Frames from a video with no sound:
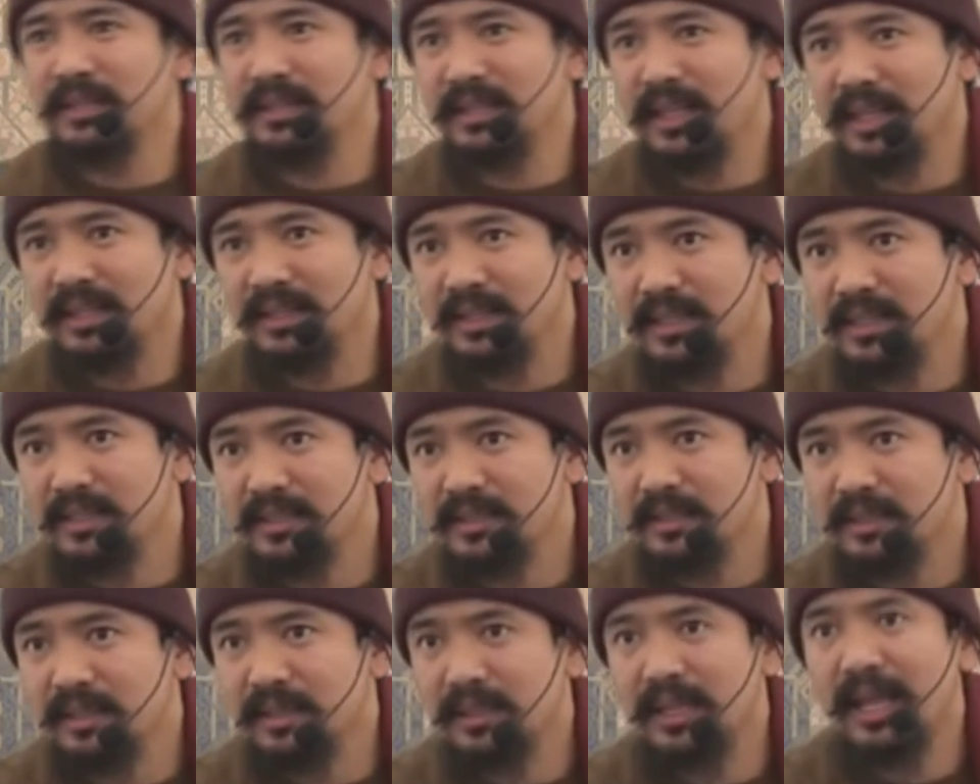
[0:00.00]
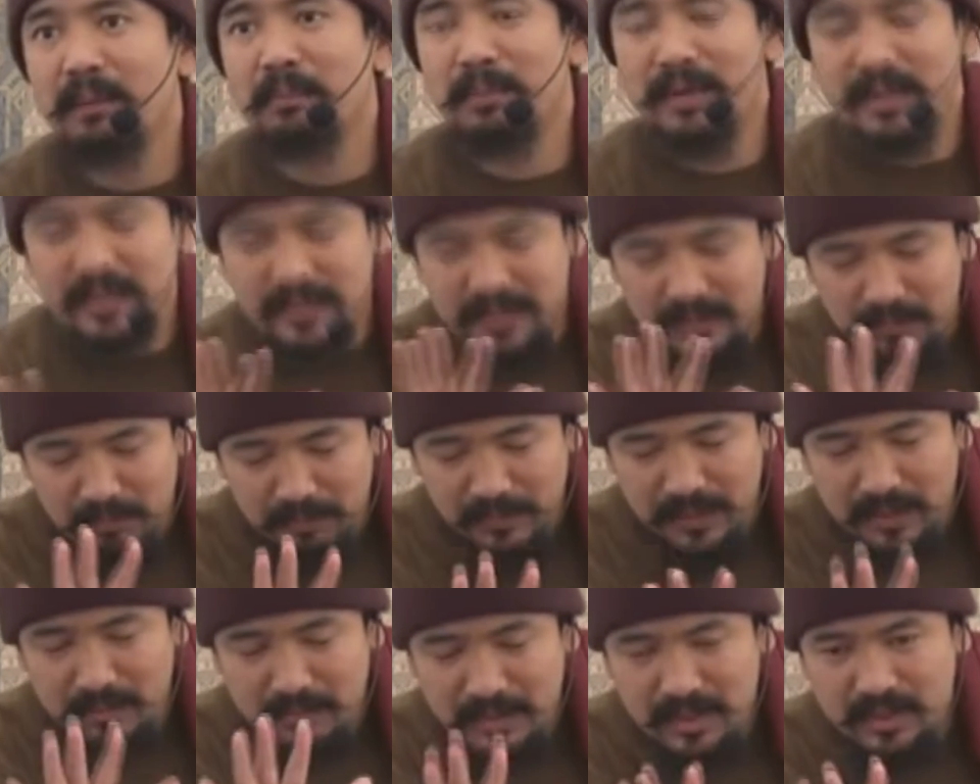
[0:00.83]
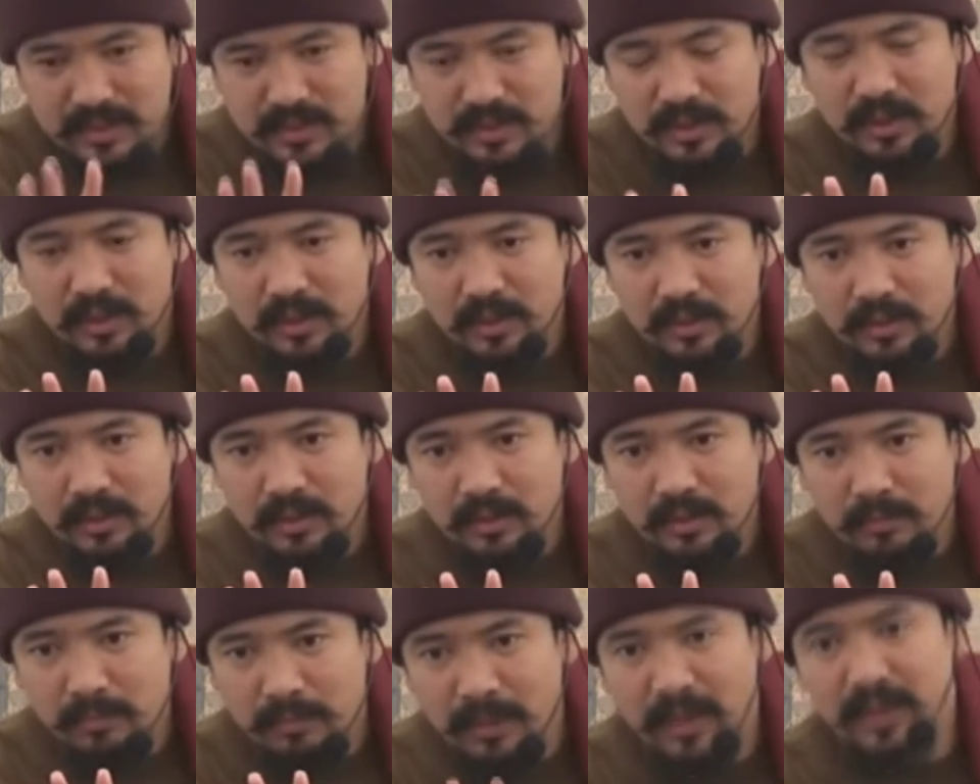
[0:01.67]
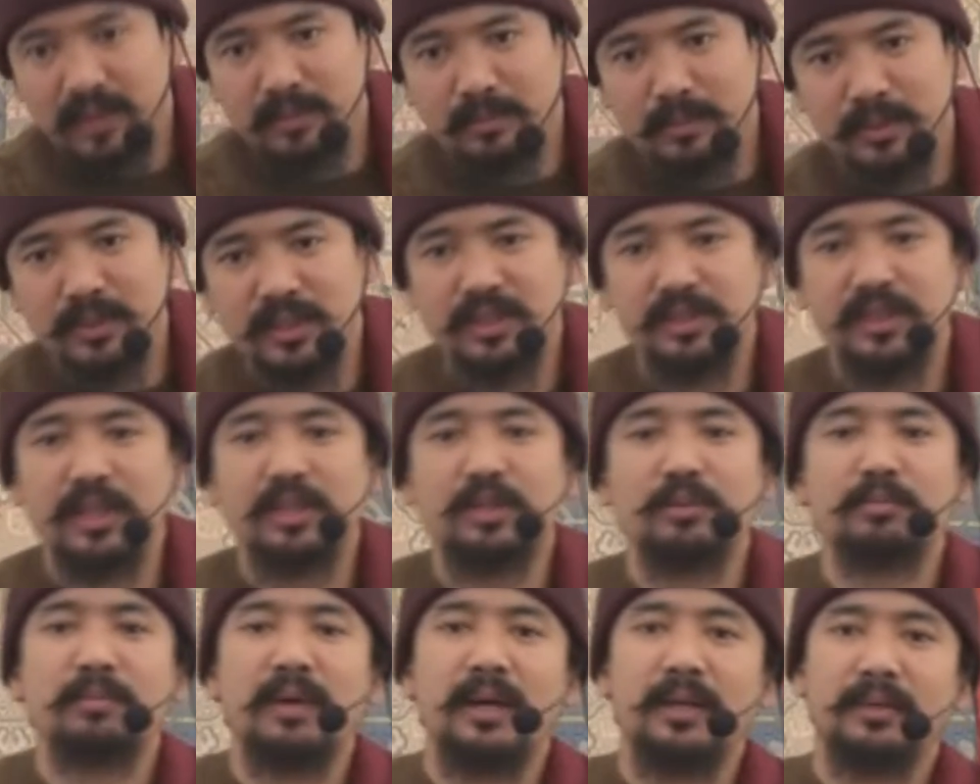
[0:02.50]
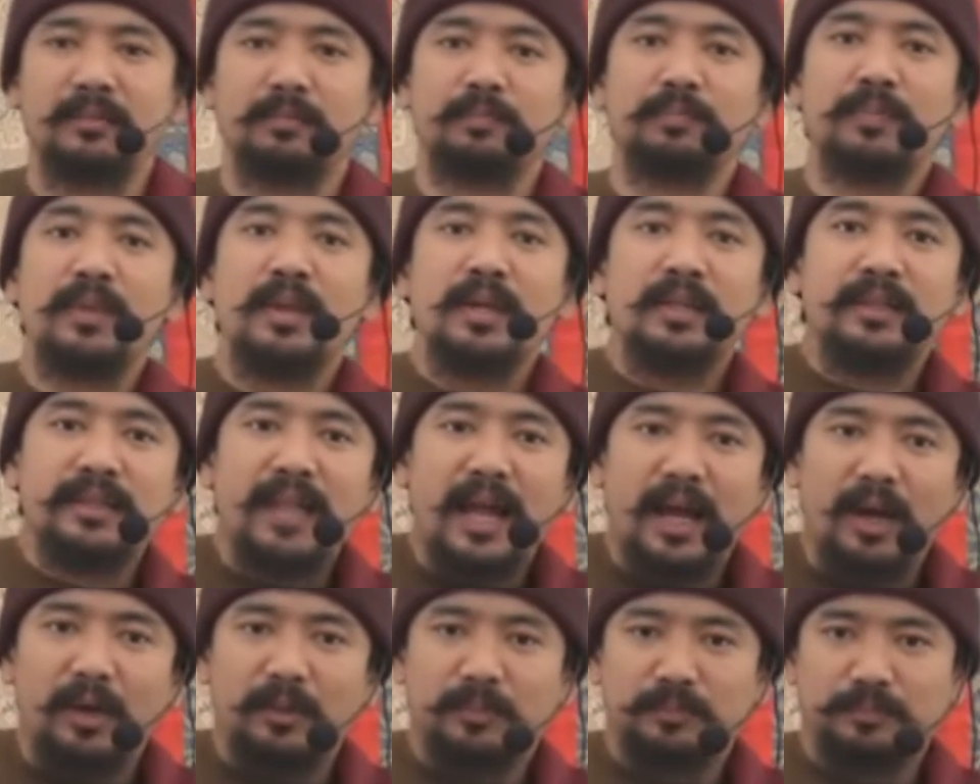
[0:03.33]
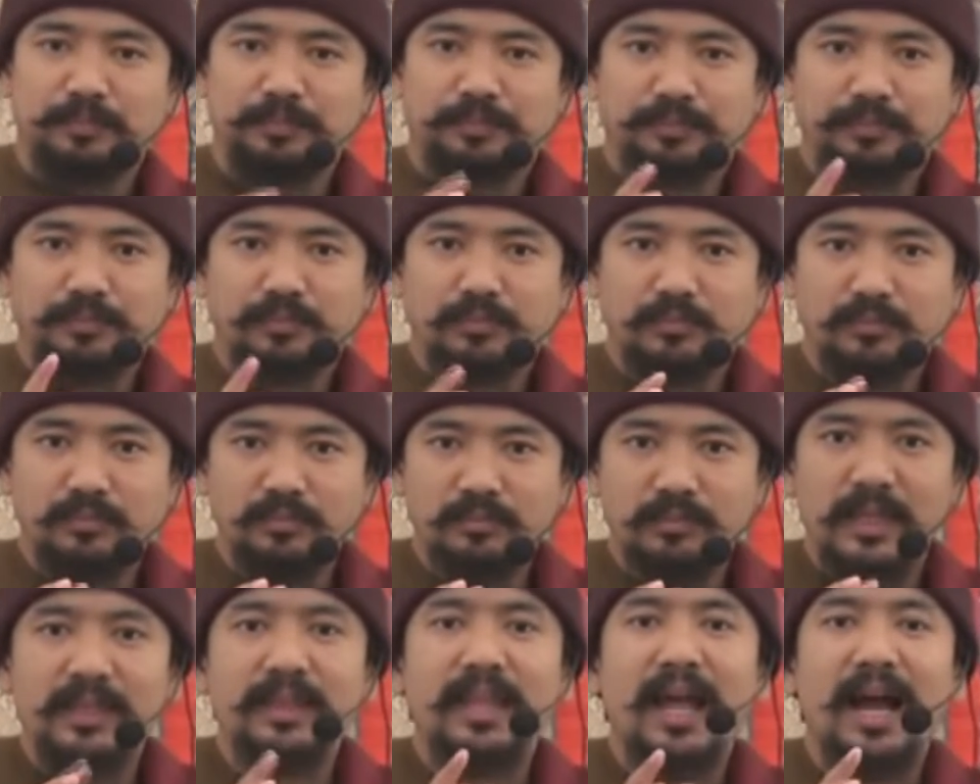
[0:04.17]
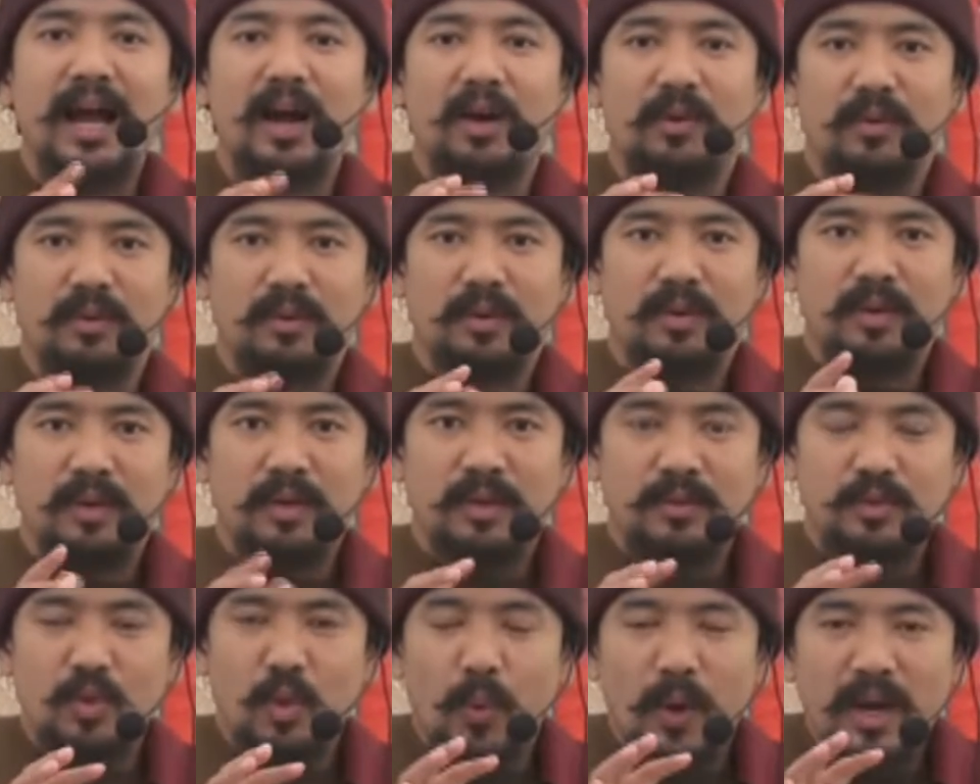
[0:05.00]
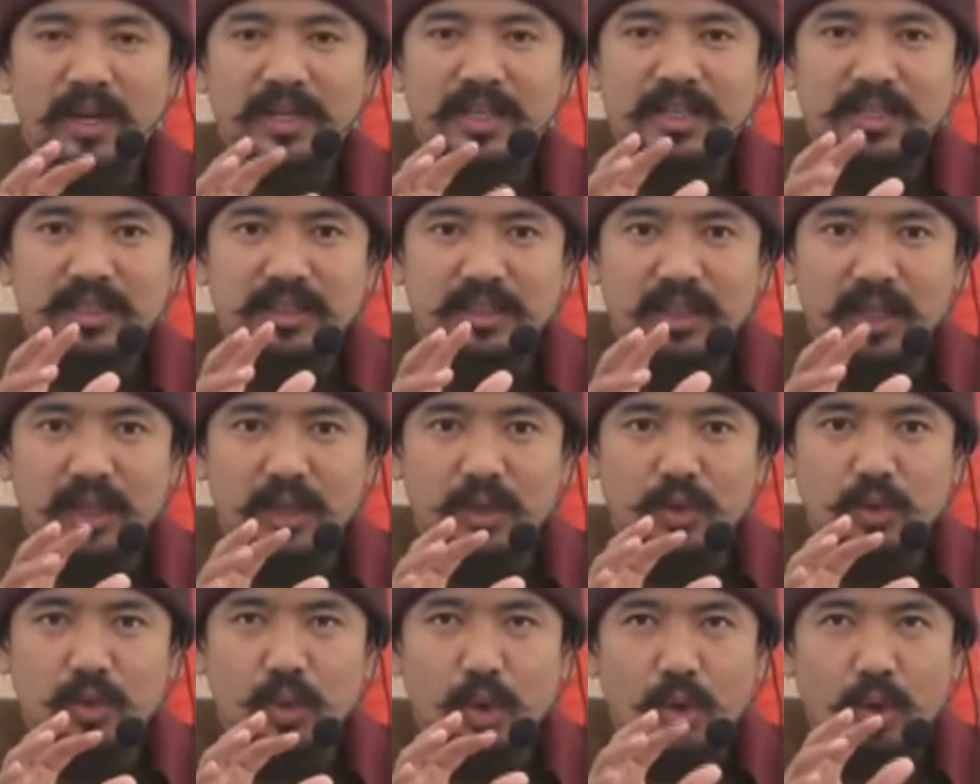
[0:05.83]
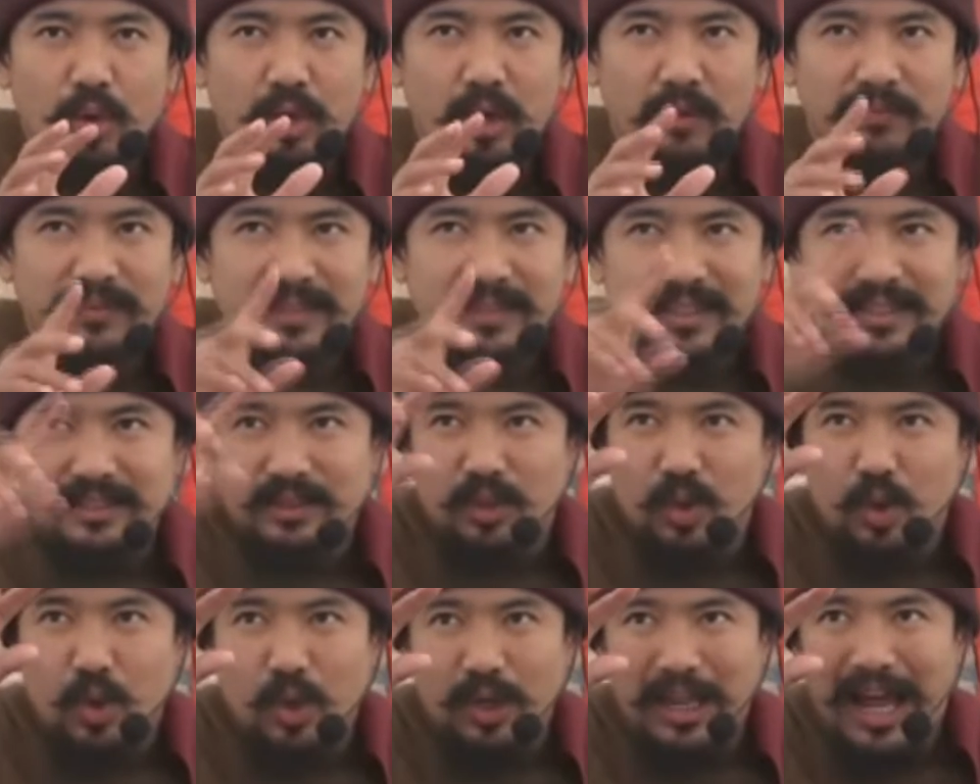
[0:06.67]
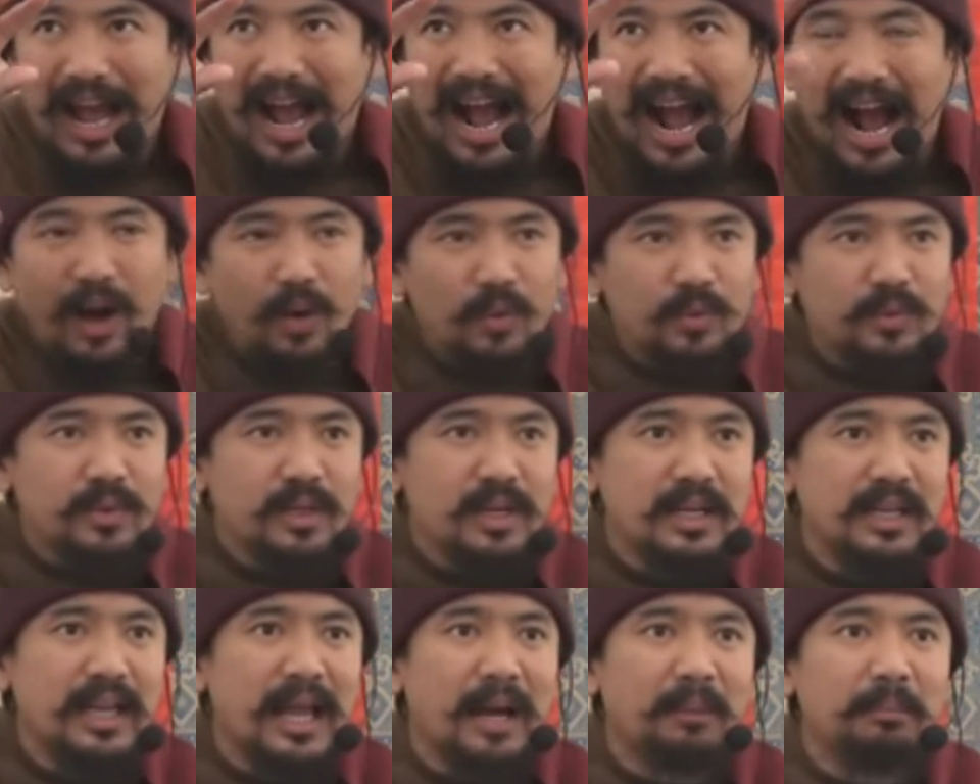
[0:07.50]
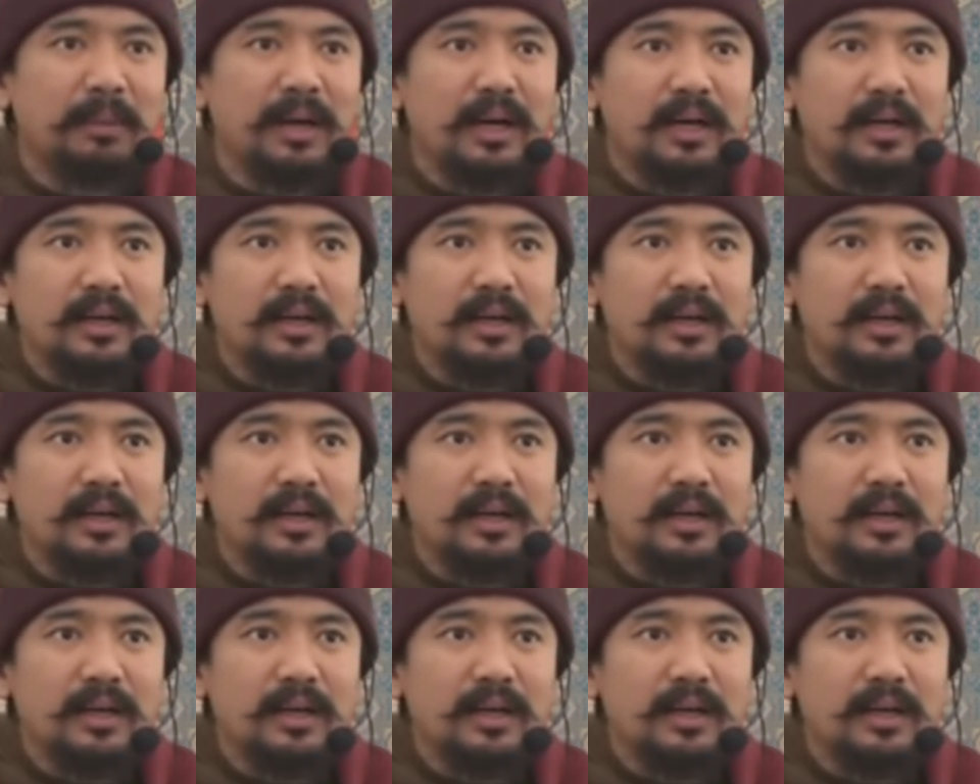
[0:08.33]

than this. Lama simply means Mahamudra state of mind. Now, so what is the role of the so-called outer Lama?